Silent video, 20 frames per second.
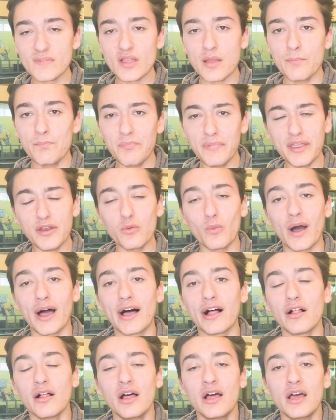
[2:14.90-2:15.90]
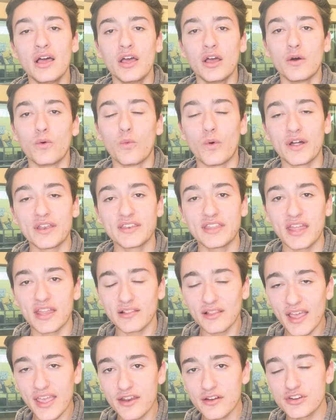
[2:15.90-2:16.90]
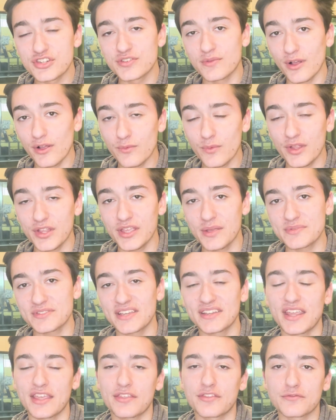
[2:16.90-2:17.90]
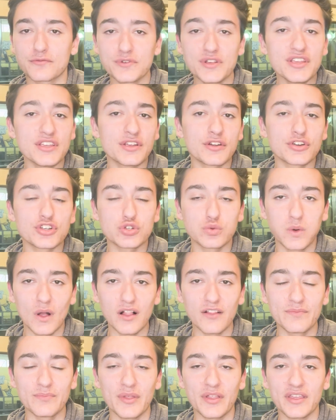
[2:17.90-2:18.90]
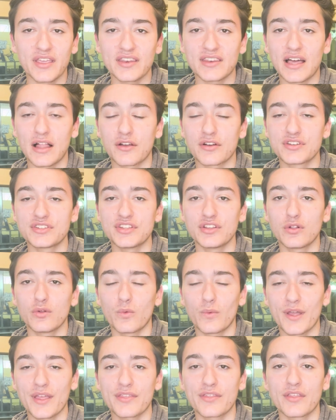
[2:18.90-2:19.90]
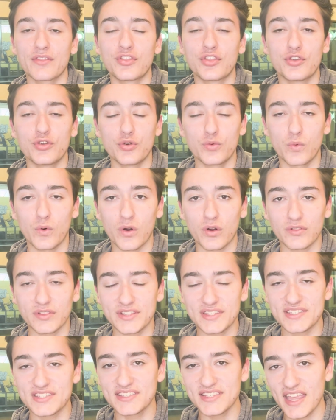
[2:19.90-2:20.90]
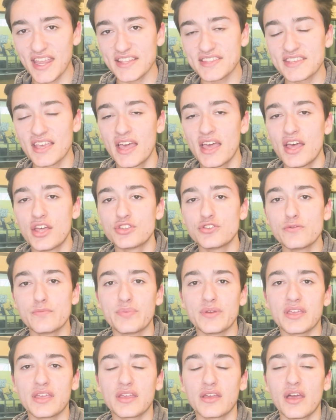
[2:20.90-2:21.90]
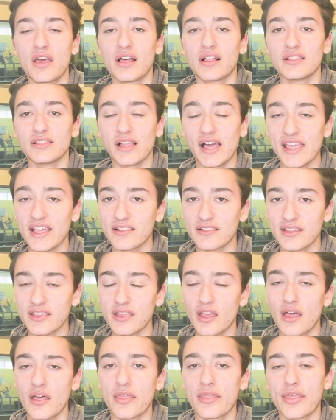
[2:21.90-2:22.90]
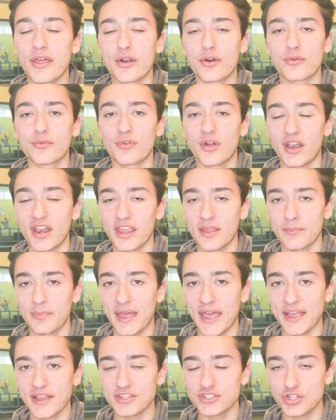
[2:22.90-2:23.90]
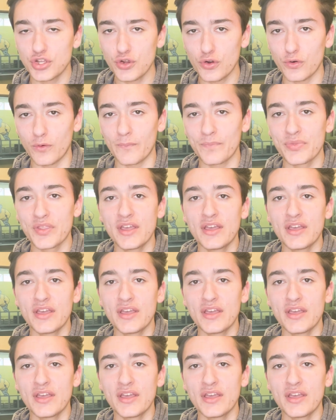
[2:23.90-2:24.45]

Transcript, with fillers: Meanwhile, one day later, Joel Williams signed a three year, $12 million deal with the New Orleans Saints to be likely their running back, too.